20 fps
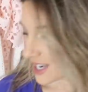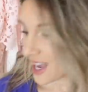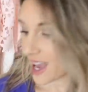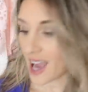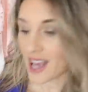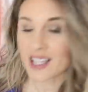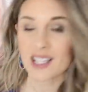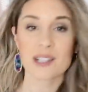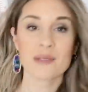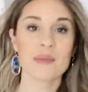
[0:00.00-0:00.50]

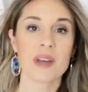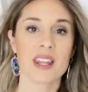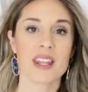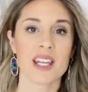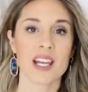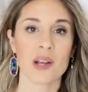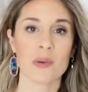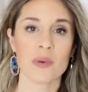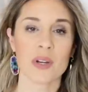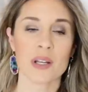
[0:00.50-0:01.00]
item
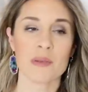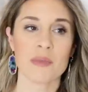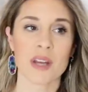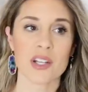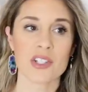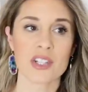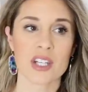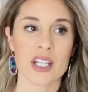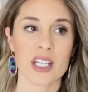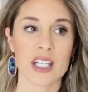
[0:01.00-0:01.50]
that I want to
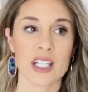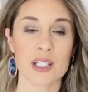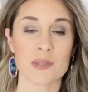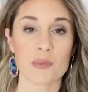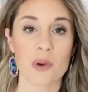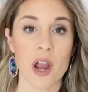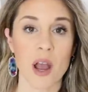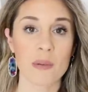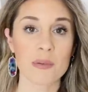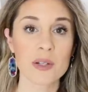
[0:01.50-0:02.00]
mention is
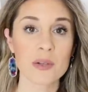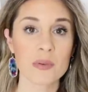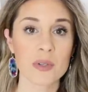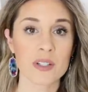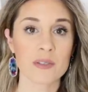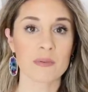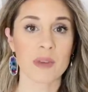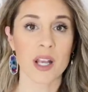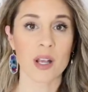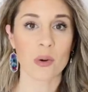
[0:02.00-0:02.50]
probably
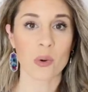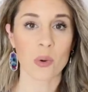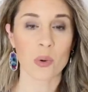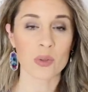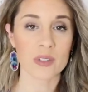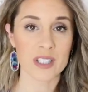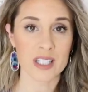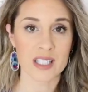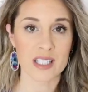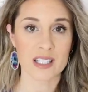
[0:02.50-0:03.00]
one of my
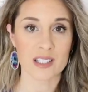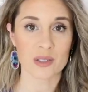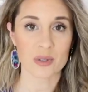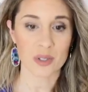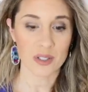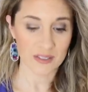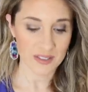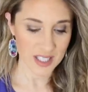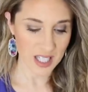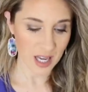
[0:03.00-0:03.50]
oldest
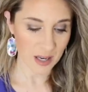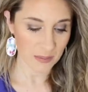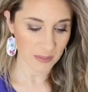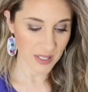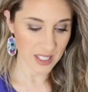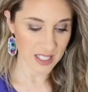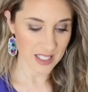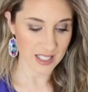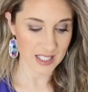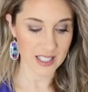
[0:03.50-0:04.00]
Louis Vuitton
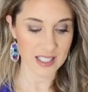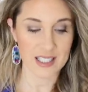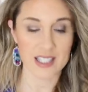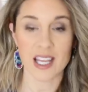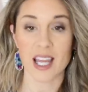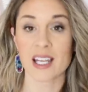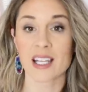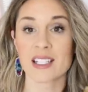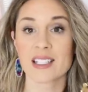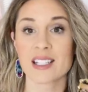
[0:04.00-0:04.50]
pieces
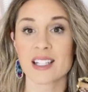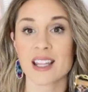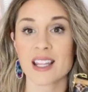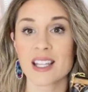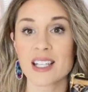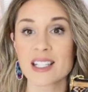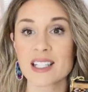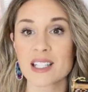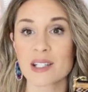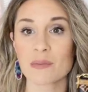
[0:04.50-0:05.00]
and it's
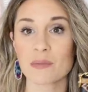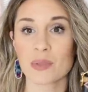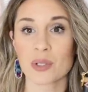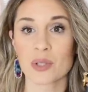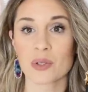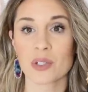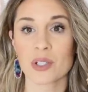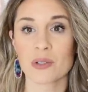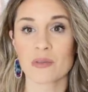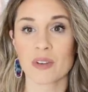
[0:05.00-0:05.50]
this
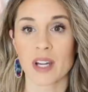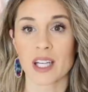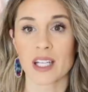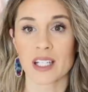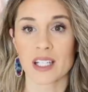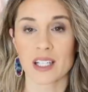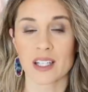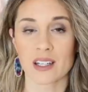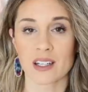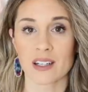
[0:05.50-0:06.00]
beauty right
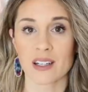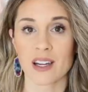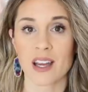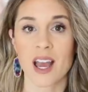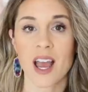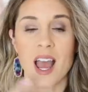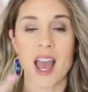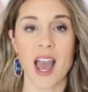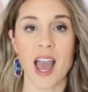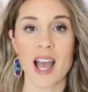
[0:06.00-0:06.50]
here.
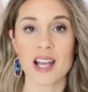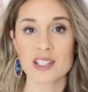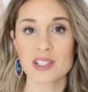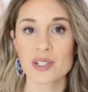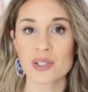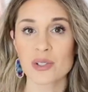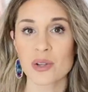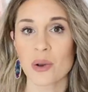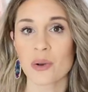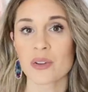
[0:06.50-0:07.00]
As
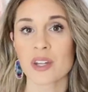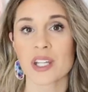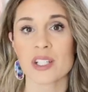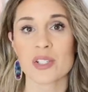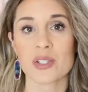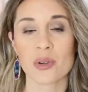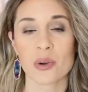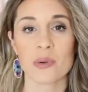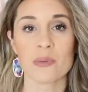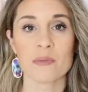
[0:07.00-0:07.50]
you know, they
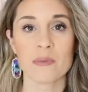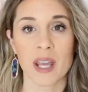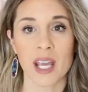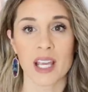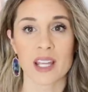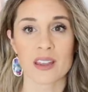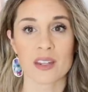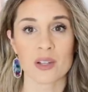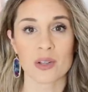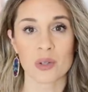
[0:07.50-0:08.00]
don't
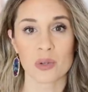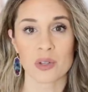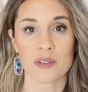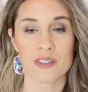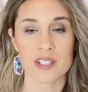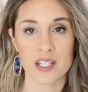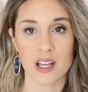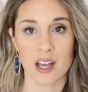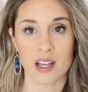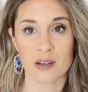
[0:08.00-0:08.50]
make the Louis
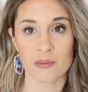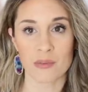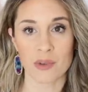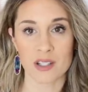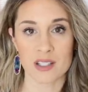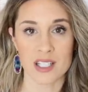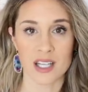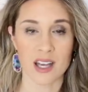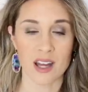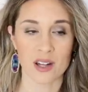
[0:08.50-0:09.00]
Vuitton
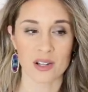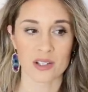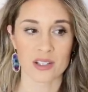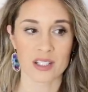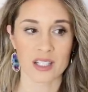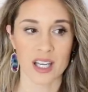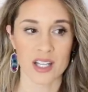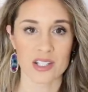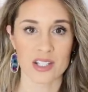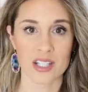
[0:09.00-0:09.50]
multicolor
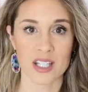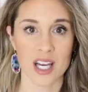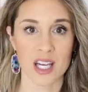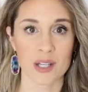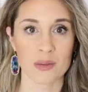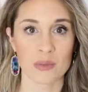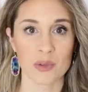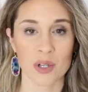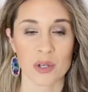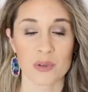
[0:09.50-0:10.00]
collection
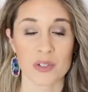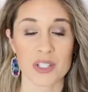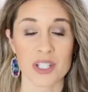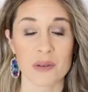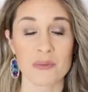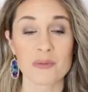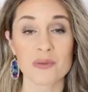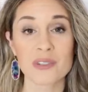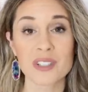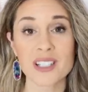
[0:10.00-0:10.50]
anymore, which
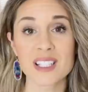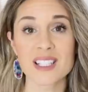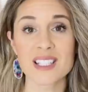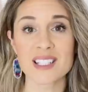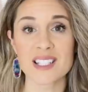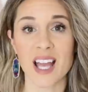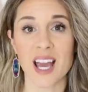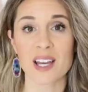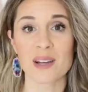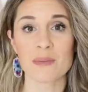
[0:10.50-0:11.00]
I'm really
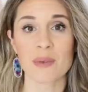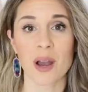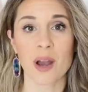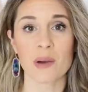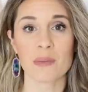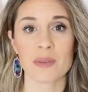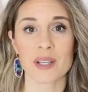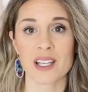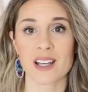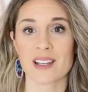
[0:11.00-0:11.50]
sad
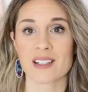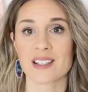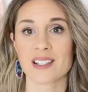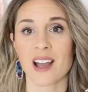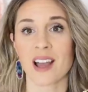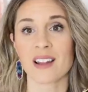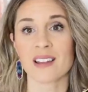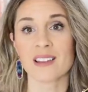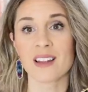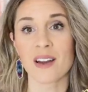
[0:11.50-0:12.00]
about because
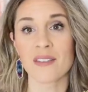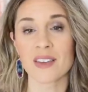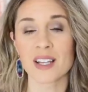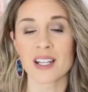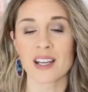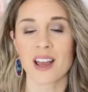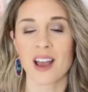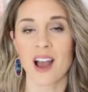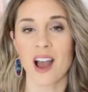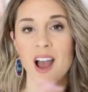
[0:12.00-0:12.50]
I love
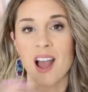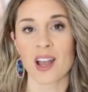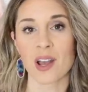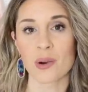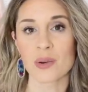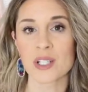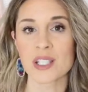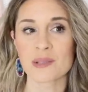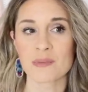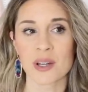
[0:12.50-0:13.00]
it. I
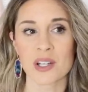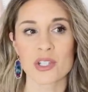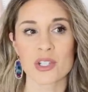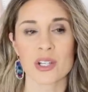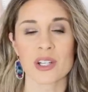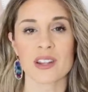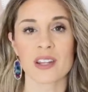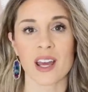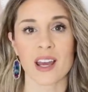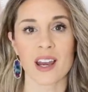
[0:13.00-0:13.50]
always
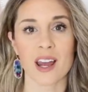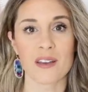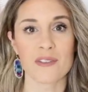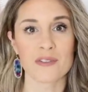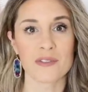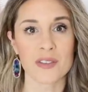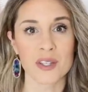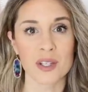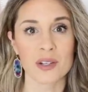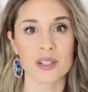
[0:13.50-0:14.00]
mention that I
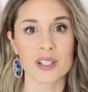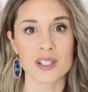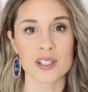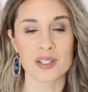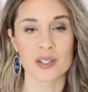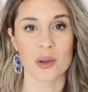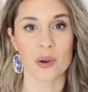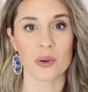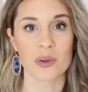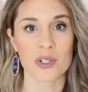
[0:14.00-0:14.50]
feel as
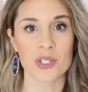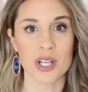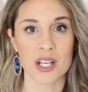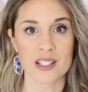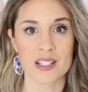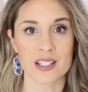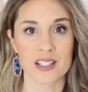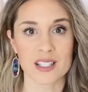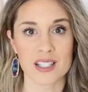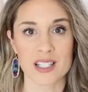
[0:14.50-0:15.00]
though
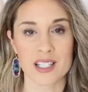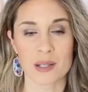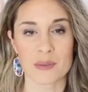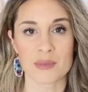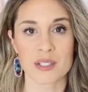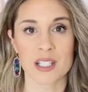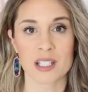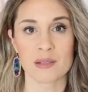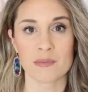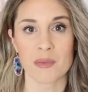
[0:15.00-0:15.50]
Jessica
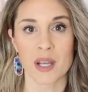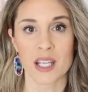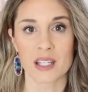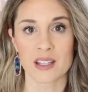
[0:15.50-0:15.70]
Simpson made